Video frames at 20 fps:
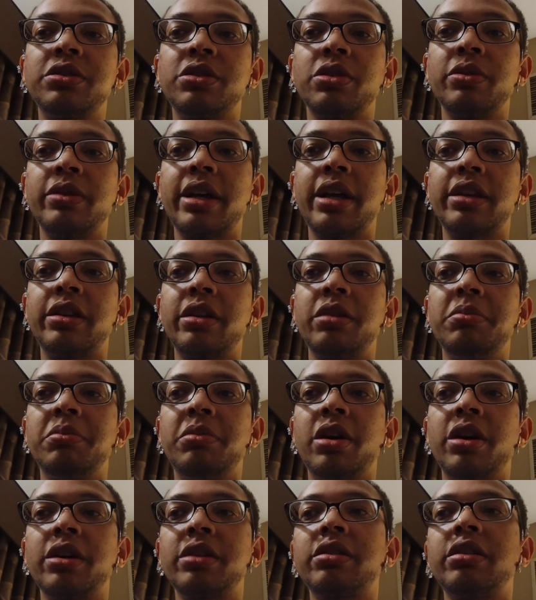so that they're
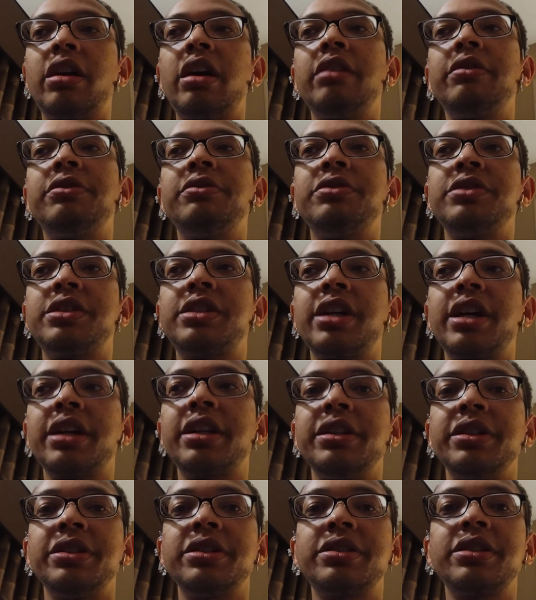marked off of a
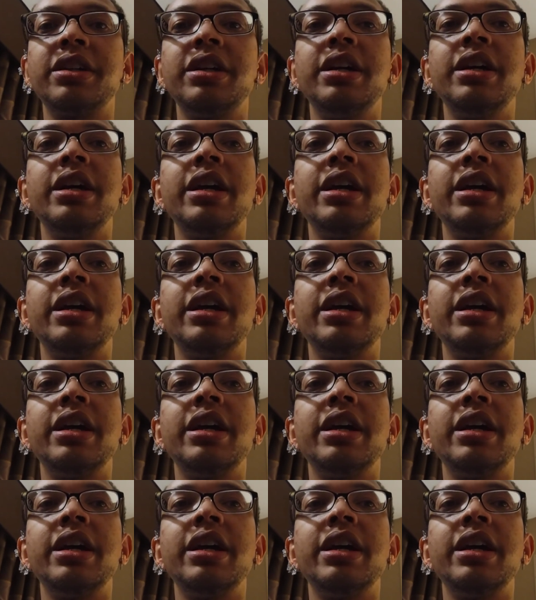checklist.